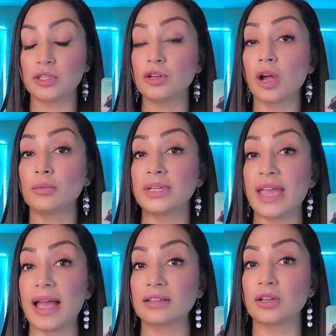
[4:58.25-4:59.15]
to not
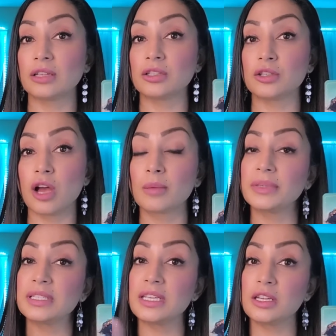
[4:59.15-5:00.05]
react, not to talk,
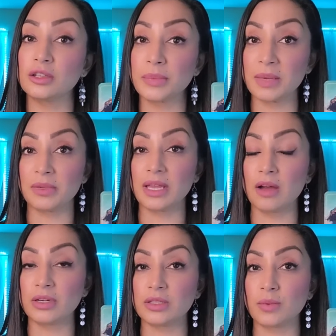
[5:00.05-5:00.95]
but to hear people
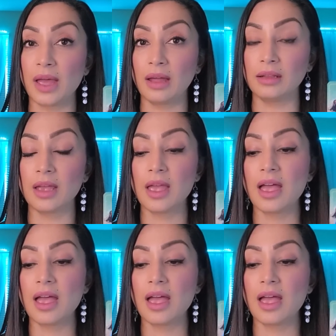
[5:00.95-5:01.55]
out as well.